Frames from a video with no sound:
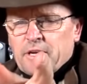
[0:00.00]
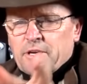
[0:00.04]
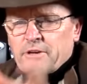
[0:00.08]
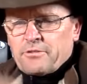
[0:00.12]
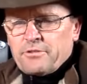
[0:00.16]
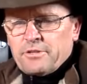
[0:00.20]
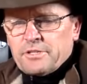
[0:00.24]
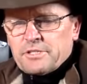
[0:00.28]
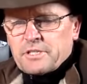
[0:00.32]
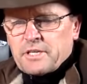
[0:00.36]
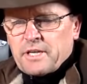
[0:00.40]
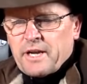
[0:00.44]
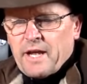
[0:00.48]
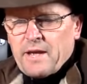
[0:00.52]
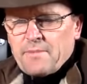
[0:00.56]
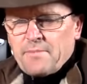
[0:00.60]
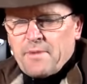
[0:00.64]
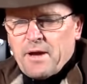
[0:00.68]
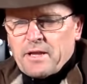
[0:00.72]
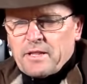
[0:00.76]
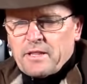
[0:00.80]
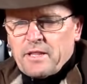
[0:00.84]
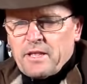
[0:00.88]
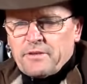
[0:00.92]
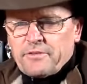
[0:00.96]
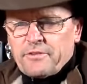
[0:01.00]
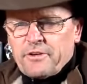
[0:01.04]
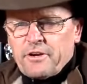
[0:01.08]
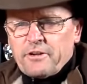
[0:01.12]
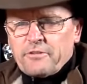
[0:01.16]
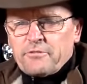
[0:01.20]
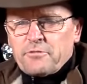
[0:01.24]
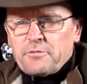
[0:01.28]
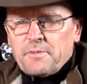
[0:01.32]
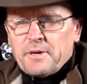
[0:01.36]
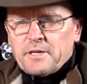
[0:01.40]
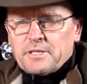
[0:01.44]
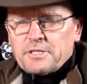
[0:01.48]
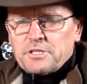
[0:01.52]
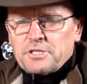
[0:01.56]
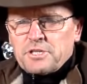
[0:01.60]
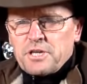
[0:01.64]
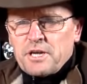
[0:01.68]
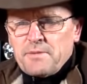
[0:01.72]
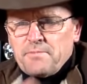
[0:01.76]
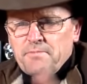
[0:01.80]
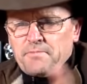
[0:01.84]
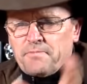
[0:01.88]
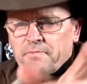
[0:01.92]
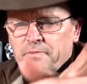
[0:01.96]
Chris, good day, mate. There, thanks very much.
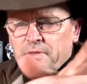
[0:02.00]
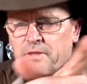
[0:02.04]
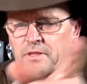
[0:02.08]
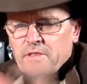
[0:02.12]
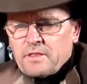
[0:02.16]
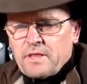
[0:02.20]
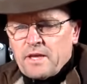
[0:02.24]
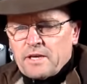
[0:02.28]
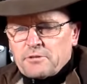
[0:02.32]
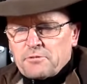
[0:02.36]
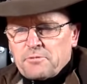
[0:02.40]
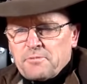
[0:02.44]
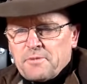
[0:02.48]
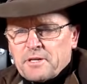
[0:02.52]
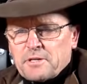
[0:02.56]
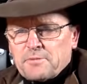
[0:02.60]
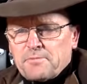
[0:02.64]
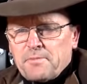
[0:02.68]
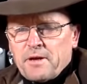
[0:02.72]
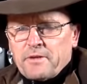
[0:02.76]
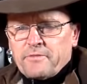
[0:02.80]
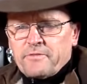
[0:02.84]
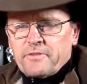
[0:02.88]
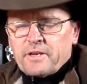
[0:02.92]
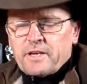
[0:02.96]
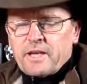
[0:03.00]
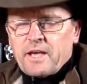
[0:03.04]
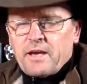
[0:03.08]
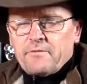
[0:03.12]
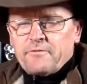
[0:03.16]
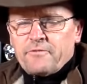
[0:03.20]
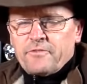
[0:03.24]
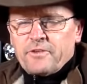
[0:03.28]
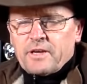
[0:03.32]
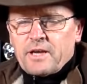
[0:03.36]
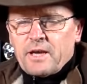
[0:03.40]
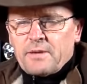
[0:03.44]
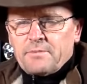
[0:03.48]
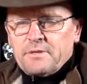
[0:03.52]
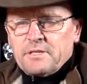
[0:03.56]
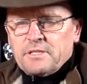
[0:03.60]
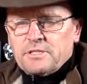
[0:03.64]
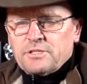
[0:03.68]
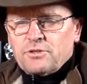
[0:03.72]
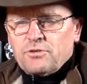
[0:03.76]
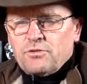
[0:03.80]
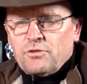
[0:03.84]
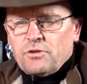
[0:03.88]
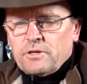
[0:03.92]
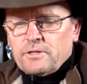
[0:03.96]
Jim, thanks very much, mate, for com- for coming in
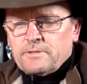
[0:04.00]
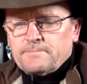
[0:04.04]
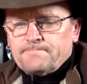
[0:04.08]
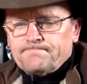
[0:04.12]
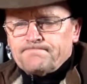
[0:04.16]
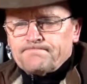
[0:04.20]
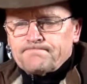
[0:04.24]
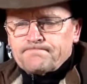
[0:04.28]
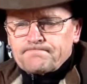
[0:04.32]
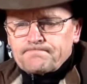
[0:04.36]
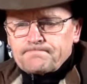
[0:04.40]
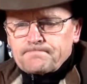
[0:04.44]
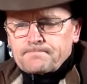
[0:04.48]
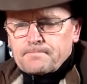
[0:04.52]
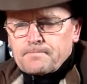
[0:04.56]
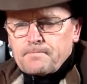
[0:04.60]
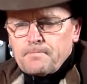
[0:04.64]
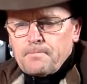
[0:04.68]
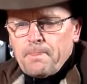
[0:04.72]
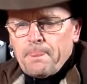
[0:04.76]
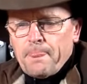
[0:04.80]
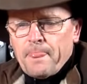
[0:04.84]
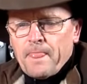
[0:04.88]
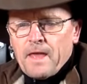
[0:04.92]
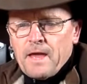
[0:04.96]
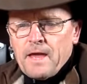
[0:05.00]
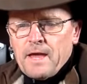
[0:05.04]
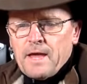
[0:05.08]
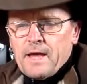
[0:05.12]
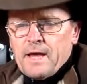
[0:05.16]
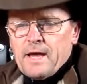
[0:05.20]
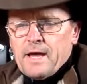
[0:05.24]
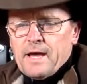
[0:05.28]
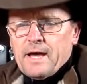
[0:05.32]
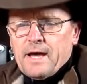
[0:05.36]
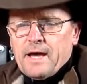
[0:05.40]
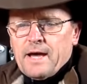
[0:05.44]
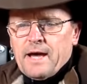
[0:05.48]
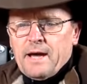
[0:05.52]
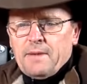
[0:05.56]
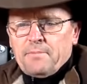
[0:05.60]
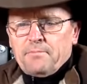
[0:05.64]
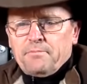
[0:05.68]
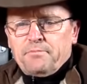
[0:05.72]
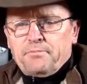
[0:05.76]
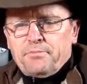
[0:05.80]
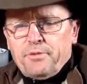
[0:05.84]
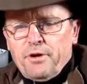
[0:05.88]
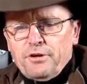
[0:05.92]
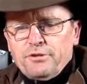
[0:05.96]
tonight.
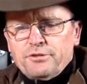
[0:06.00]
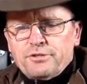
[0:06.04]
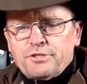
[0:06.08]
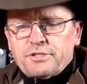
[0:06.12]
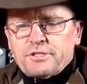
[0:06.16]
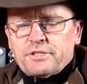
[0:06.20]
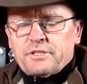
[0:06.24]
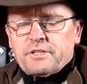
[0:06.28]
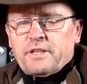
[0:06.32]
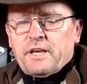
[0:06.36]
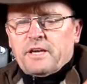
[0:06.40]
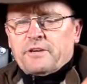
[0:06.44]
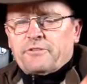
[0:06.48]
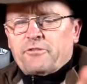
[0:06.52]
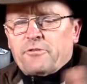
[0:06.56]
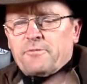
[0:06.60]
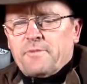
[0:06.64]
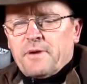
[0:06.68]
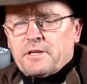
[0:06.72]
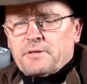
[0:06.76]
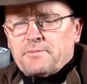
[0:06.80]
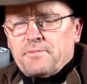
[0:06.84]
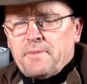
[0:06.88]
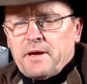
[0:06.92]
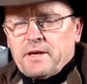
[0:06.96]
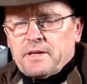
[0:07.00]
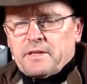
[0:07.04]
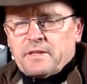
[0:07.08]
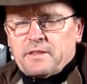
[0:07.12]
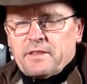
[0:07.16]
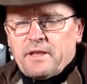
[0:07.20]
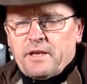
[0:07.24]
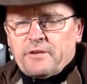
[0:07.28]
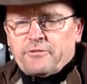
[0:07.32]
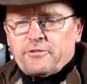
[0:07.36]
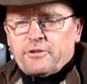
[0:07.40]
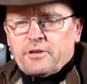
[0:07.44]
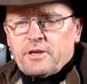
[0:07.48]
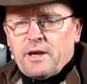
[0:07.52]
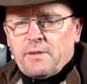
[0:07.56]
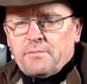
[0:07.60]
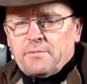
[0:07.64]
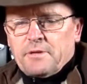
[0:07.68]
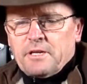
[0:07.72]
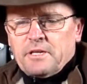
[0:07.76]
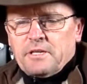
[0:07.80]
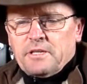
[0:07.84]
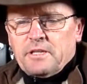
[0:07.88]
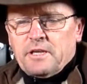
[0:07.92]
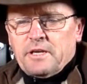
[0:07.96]
Um, Bruce, thanks very much, mate. Thanks for
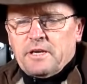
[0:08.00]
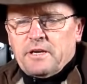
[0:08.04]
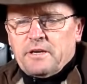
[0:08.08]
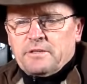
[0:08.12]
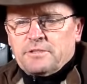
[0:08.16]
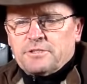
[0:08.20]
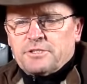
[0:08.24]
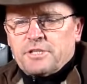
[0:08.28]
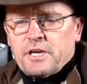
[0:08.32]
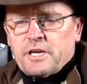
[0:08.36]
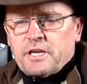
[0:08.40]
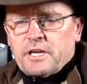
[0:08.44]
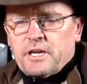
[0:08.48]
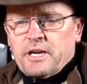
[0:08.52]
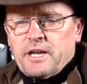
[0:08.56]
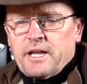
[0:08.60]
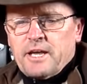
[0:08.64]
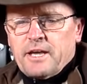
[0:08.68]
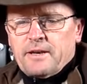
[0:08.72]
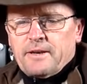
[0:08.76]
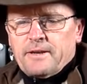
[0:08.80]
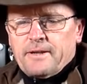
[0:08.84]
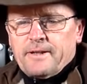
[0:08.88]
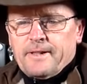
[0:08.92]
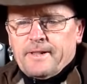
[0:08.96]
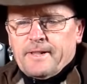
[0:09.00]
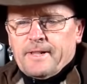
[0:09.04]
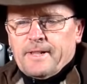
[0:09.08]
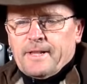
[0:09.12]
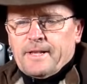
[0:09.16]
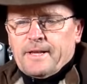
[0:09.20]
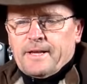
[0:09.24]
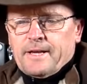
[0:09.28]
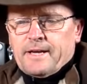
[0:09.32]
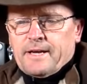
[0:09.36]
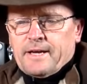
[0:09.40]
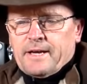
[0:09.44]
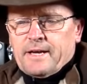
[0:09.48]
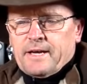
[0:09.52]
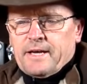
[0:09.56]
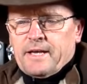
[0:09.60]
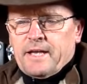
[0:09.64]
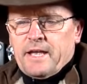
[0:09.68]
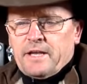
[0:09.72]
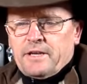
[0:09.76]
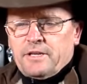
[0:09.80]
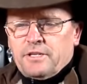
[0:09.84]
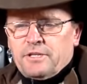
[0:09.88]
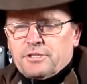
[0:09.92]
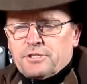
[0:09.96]
coming in there and checking it out. Uh,
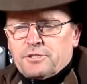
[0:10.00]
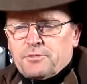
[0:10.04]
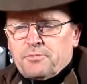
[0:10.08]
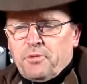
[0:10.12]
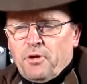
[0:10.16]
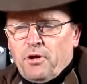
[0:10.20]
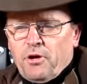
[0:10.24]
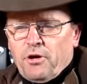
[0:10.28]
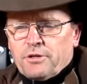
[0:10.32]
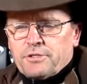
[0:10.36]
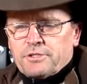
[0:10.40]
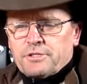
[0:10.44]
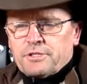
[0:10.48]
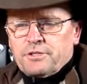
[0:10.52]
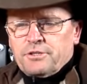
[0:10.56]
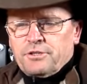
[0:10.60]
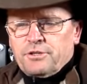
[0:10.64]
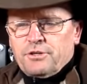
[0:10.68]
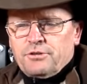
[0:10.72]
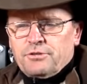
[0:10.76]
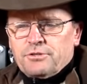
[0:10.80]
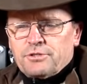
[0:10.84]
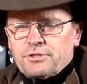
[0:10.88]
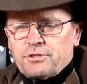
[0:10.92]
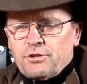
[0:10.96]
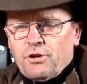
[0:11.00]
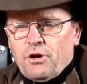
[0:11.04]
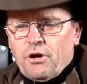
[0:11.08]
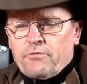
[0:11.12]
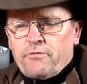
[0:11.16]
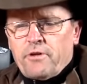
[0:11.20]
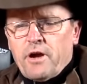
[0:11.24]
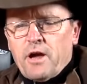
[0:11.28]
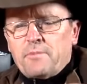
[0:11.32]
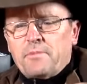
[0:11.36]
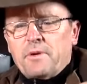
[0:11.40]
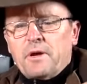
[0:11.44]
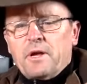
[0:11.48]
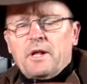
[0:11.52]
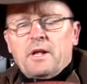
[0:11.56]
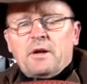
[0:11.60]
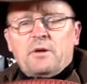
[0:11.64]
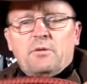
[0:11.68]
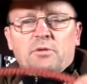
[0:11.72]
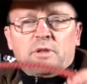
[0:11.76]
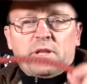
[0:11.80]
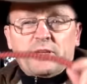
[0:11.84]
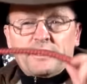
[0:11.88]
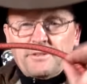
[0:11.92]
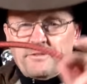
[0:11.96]
how do you splice the new style rope?
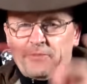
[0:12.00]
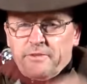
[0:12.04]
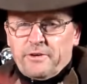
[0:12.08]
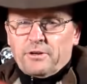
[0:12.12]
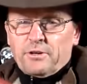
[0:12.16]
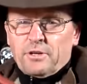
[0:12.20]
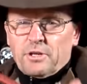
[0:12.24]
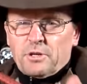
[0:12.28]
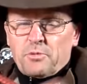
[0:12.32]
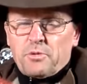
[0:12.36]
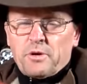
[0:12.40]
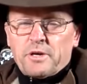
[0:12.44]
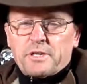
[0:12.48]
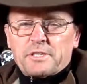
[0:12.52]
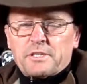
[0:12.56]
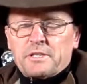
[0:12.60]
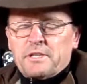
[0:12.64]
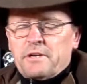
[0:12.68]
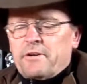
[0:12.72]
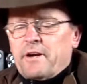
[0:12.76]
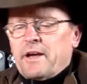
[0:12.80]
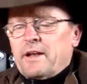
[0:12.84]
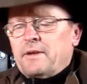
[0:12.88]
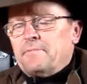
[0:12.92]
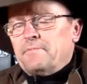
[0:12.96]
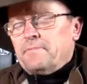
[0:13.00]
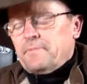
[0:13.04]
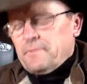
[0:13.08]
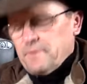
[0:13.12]
Well, that's a very good question there, Adam.